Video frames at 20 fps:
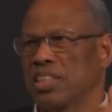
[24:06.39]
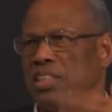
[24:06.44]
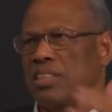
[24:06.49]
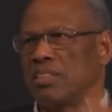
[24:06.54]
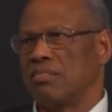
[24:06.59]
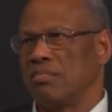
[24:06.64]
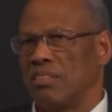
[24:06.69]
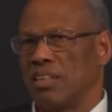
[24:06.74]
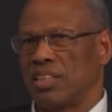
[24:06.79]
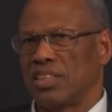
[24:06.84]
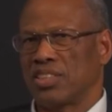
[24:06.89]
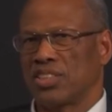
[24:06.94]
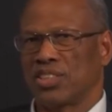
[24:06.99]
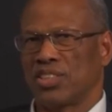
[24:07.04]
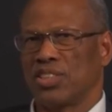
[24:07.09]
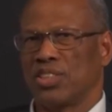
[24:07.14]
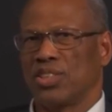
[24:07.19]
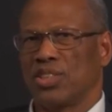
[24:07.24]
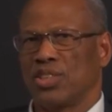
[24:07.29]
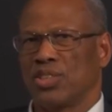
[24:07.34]
in a rush
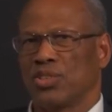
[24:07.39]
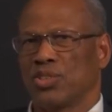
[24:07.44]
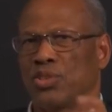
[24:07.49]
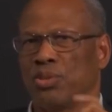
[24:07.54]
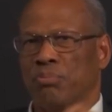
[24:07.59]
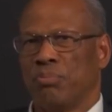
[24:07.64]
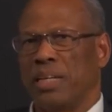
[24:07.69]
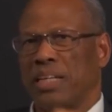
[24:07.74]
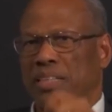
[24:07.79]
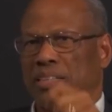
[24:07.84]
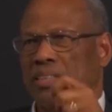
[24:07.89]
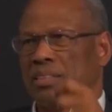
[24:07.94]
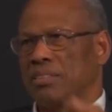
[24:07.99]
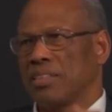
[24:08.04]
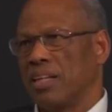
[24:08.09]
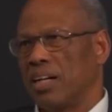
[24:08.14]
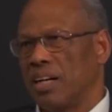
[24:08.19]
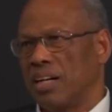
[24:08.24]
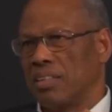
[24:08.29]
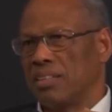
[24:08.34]
to make the
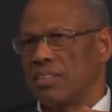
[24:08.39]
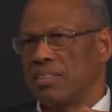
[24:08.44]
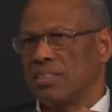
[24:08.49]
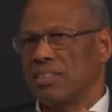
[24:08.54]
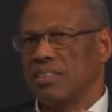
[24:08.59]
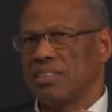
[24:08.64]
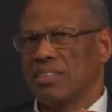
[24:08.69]
dollar.